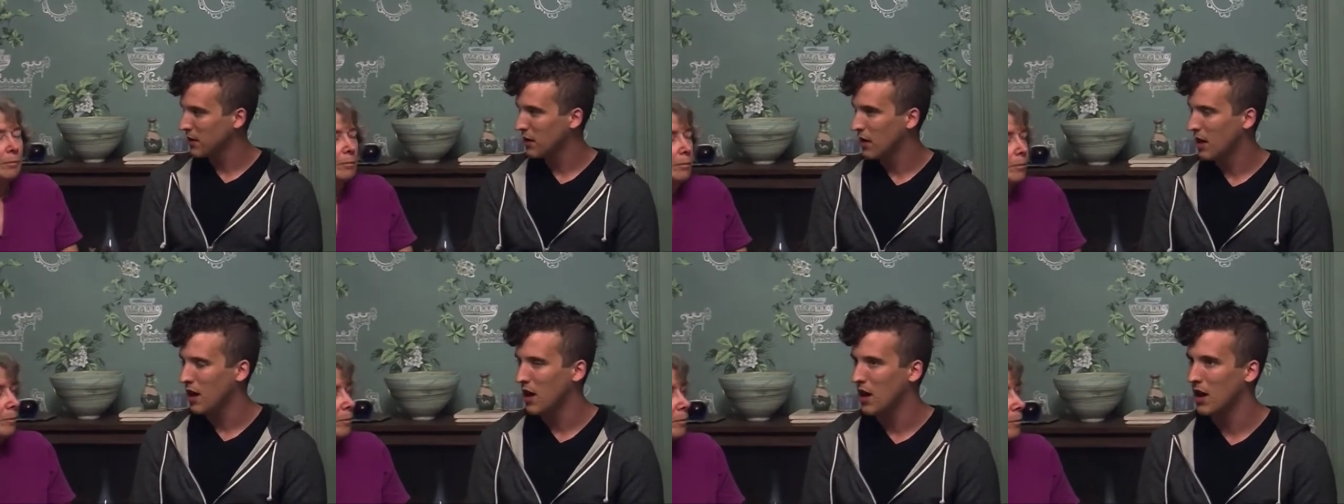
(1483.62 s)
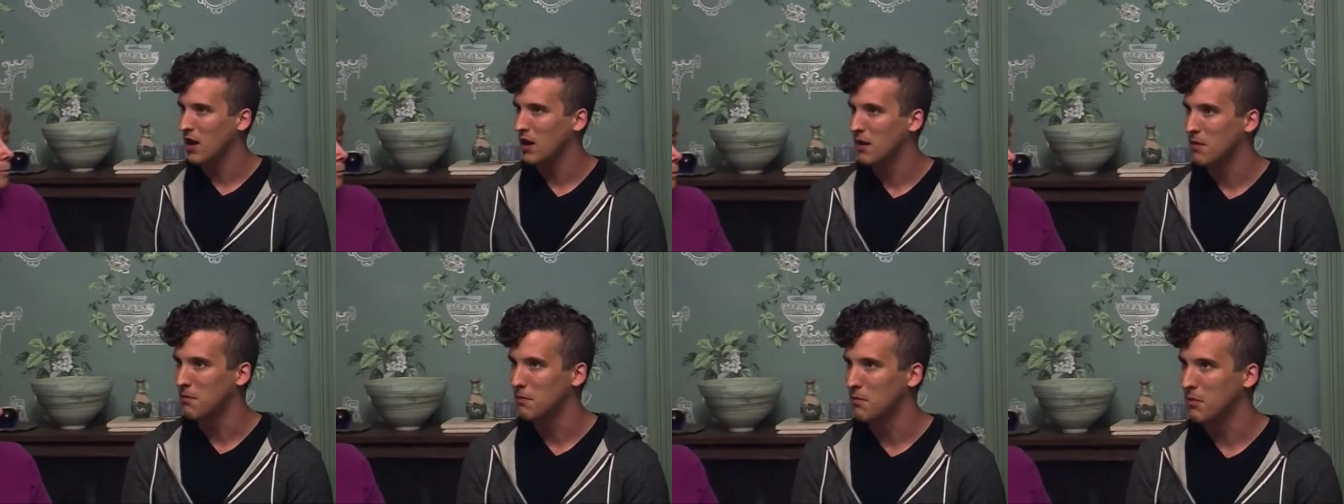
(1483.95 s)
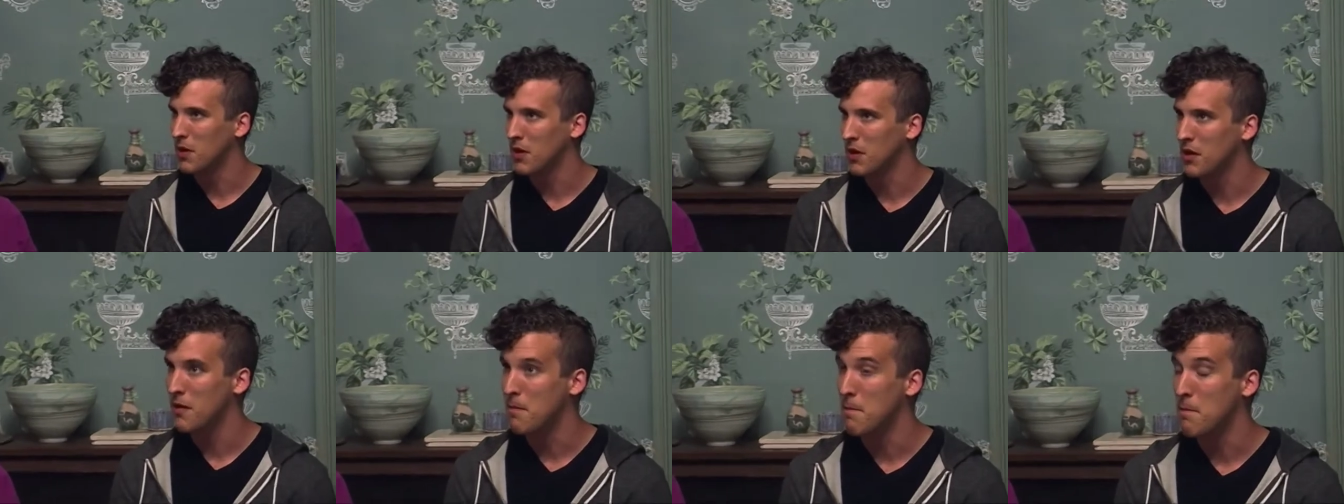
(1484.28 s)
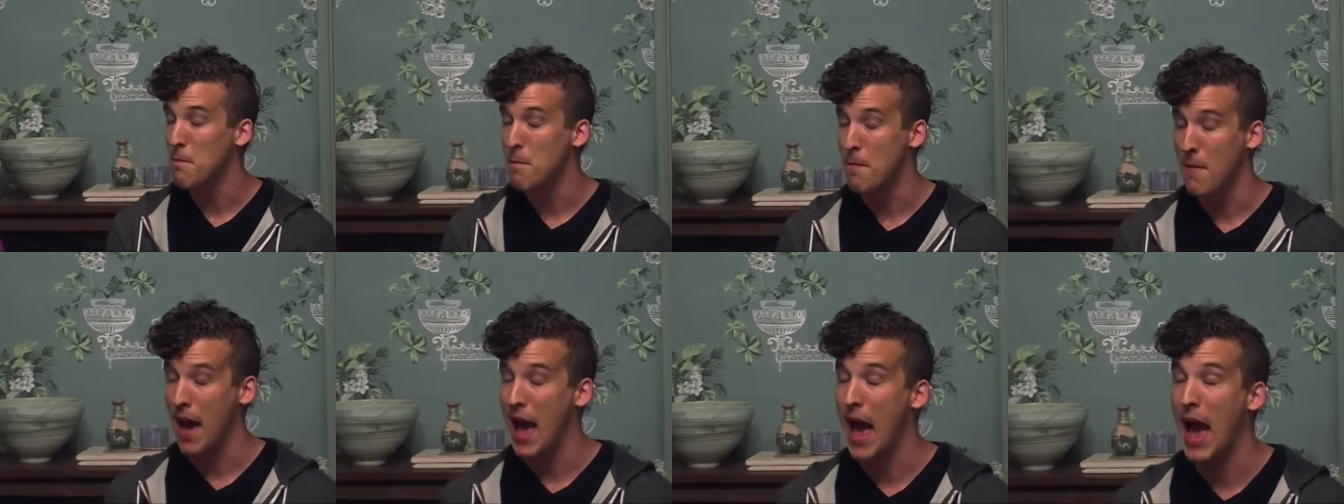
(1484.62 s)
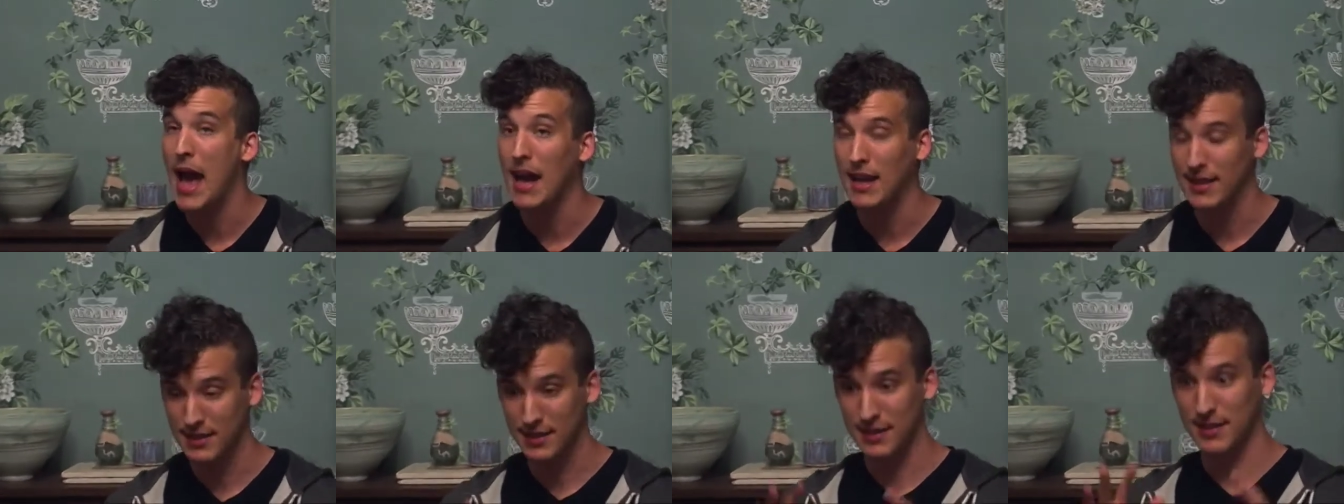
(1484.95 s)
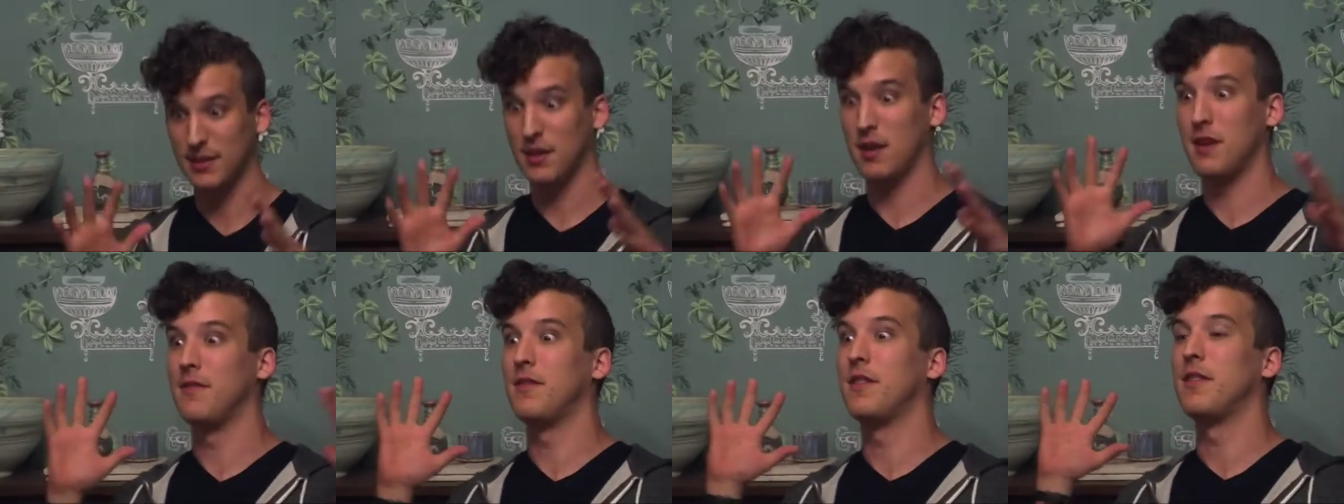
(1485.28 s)
um, the
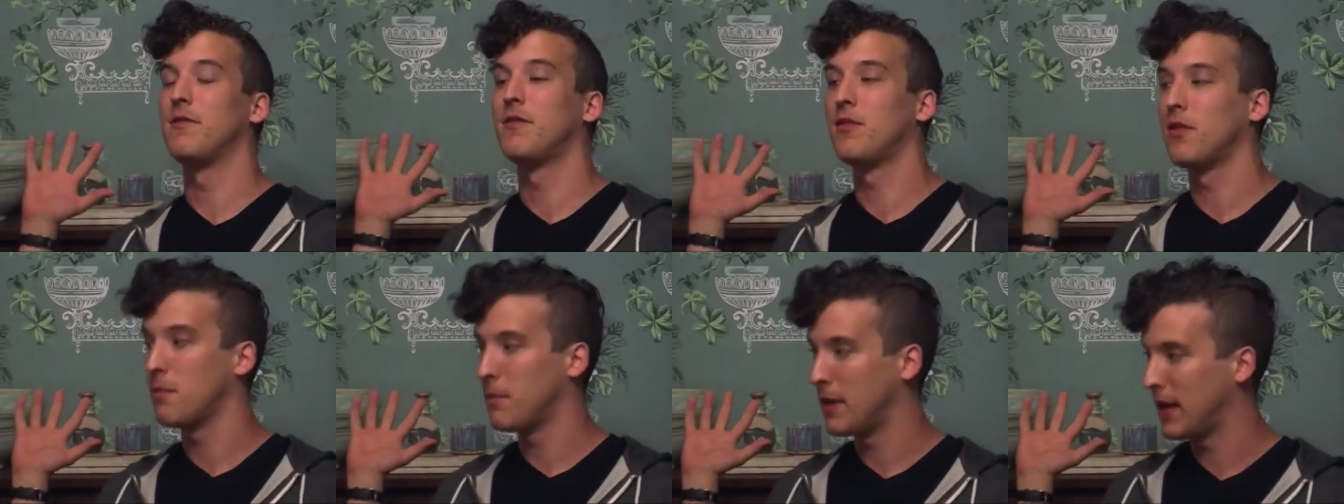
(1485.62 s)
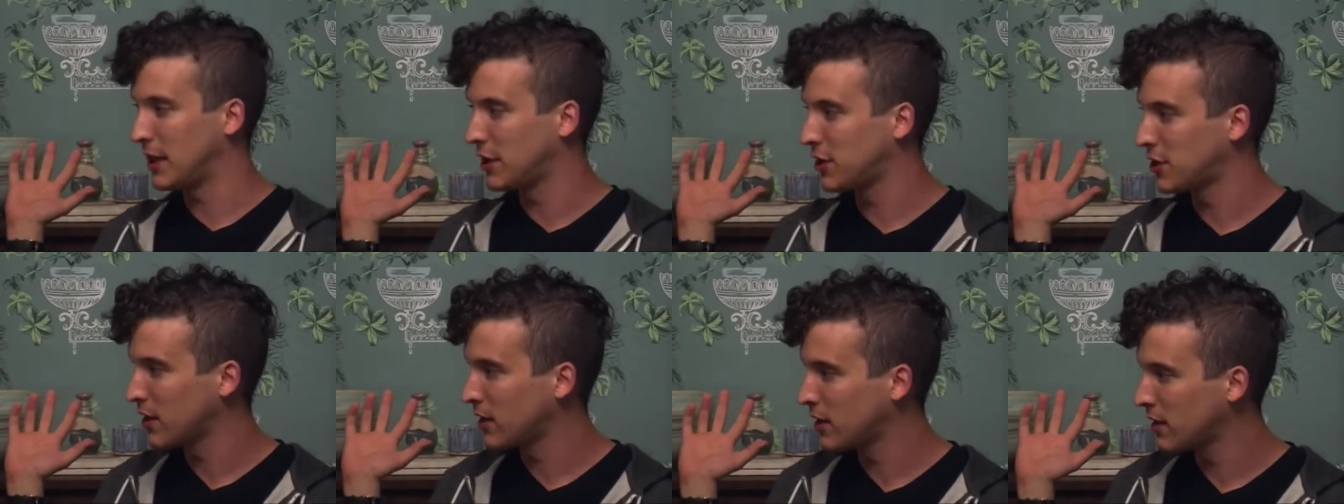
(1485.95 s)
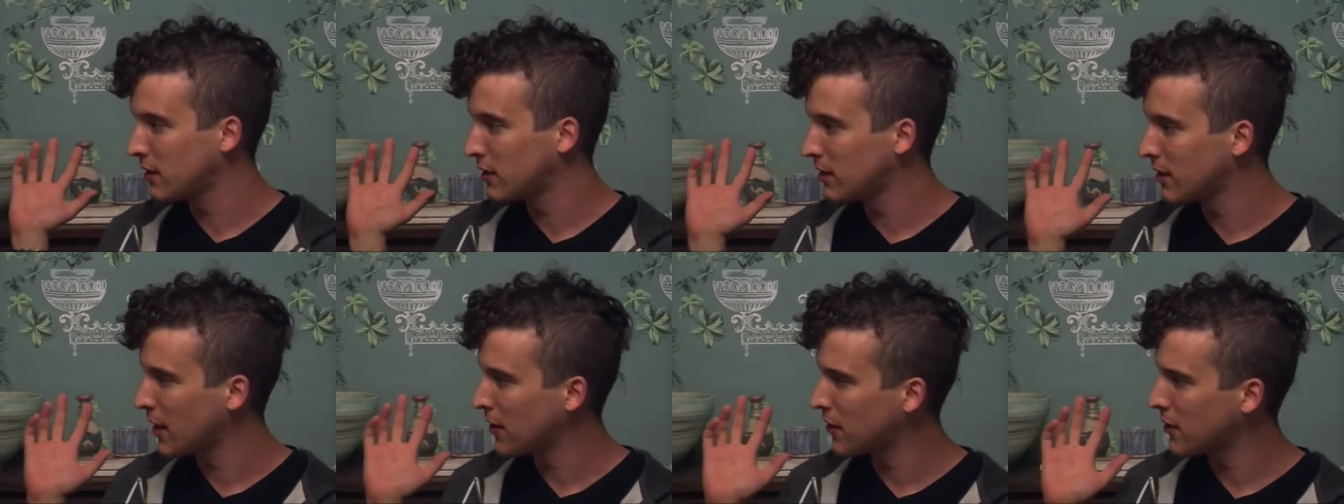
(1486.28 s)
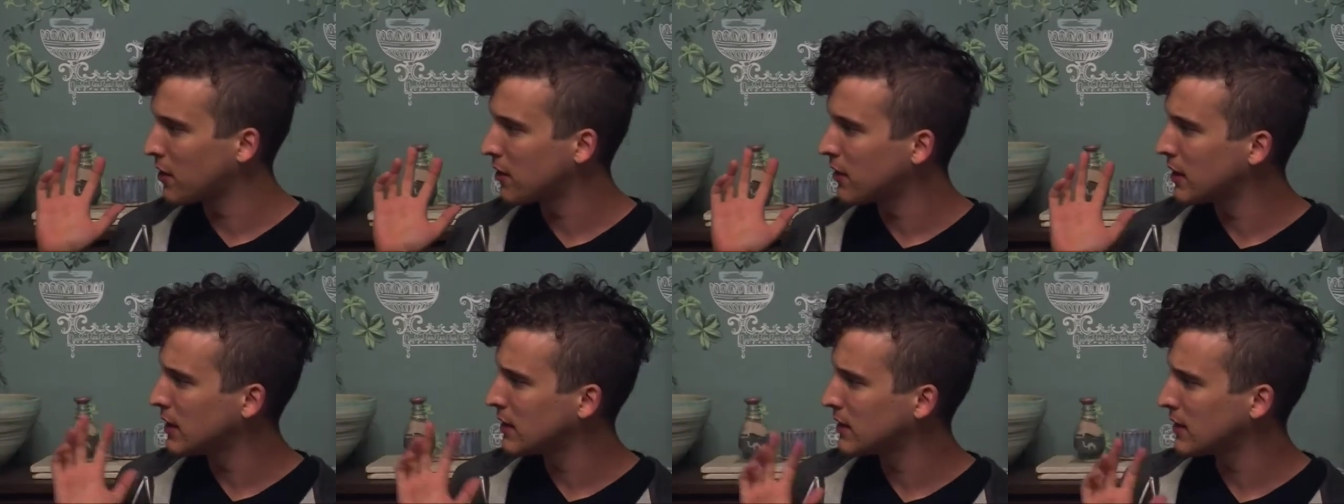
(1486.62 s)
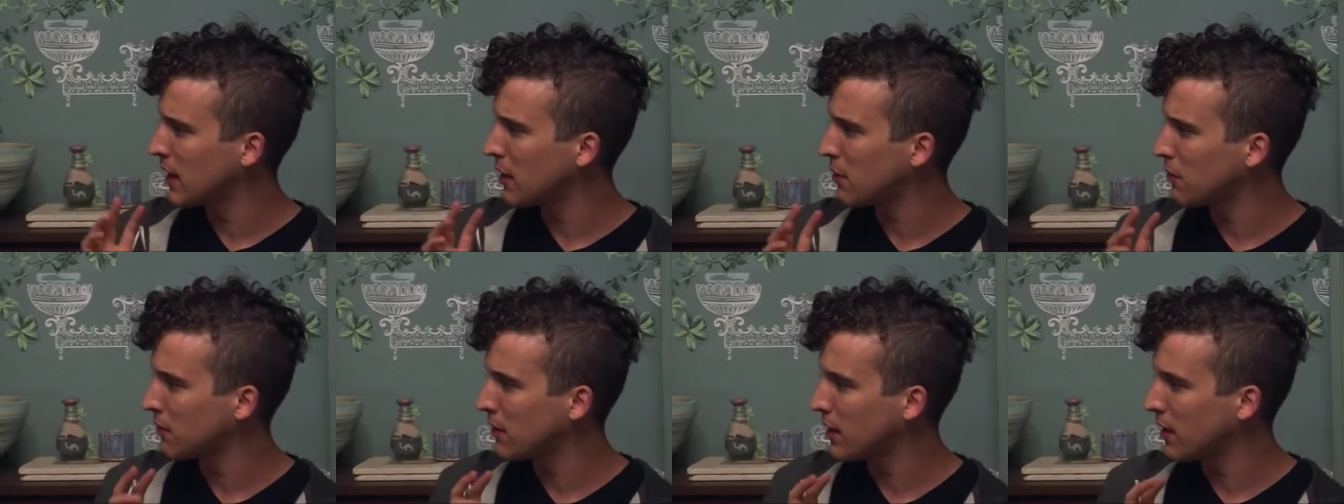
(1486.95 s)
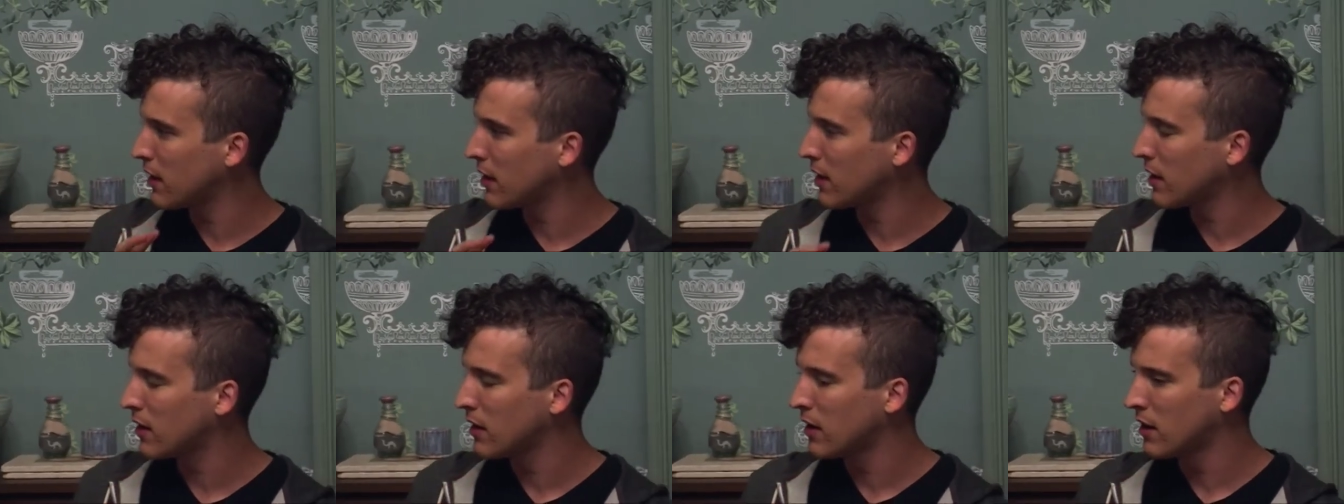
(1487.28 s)
mass of information that there is out
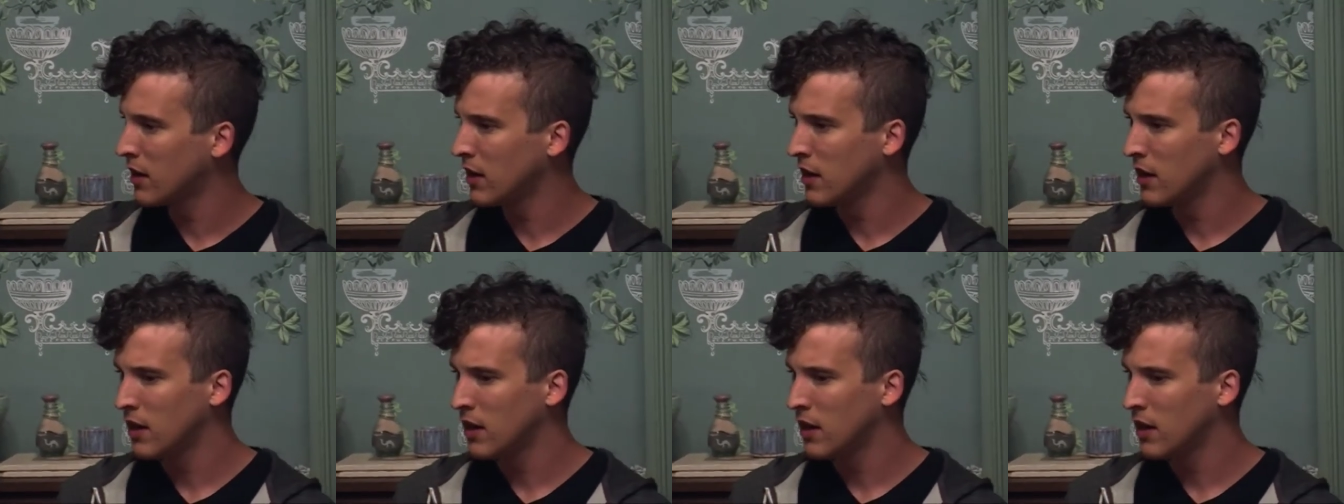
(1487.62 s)
there.